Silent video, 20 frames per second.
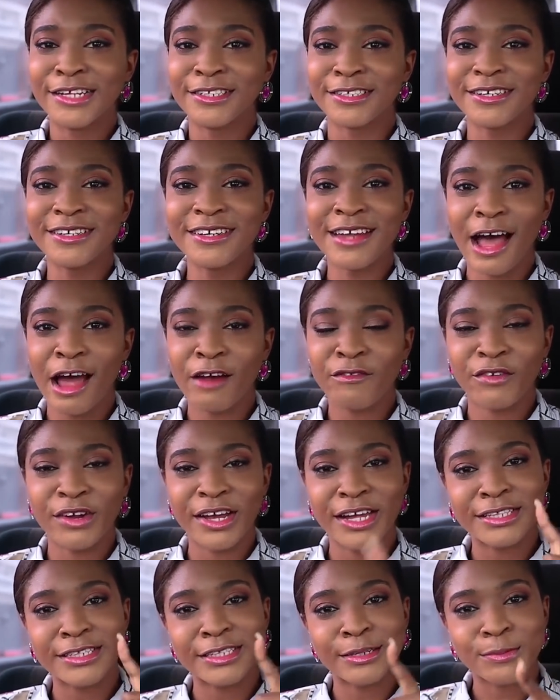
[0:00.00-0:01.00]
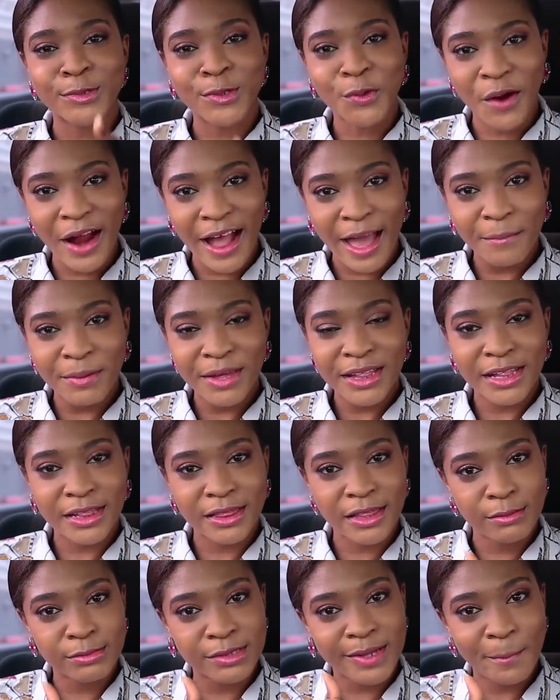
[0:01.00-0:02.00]
Do not forget to subscribe, hit the
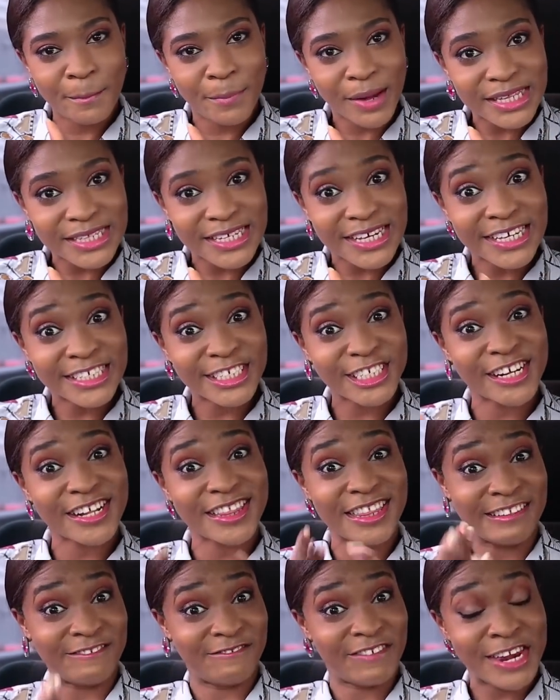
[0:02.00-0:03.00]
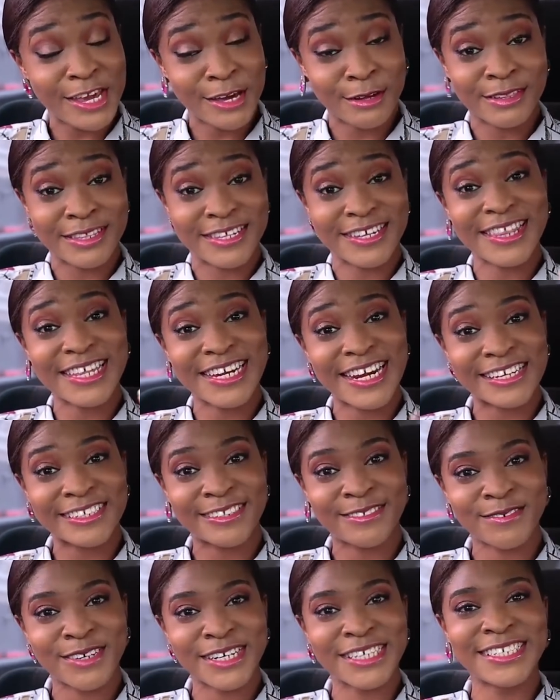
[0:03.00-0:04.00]
thumbs up button, and share this video. Until the
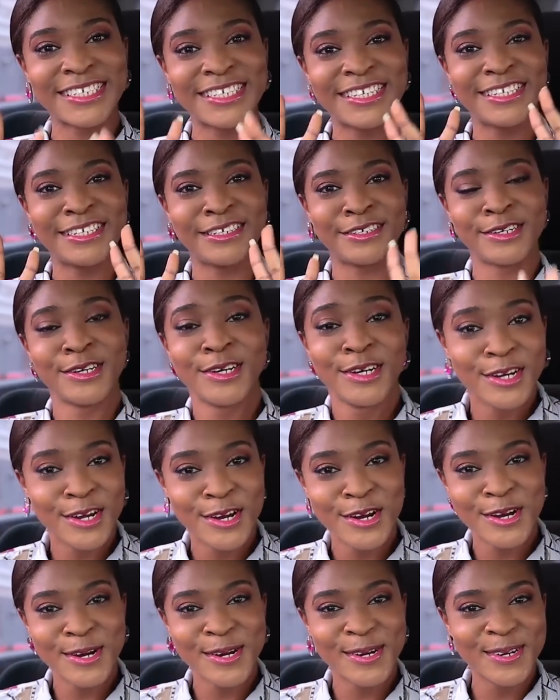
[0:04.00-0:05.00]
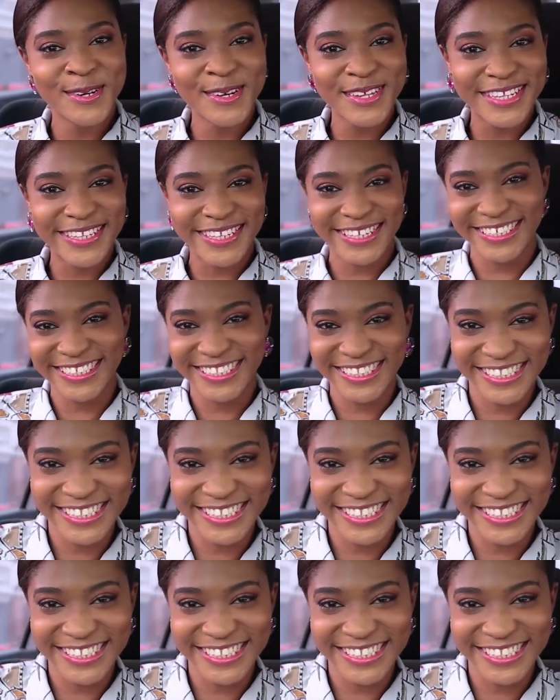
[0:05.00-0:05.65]
next one, toodoos!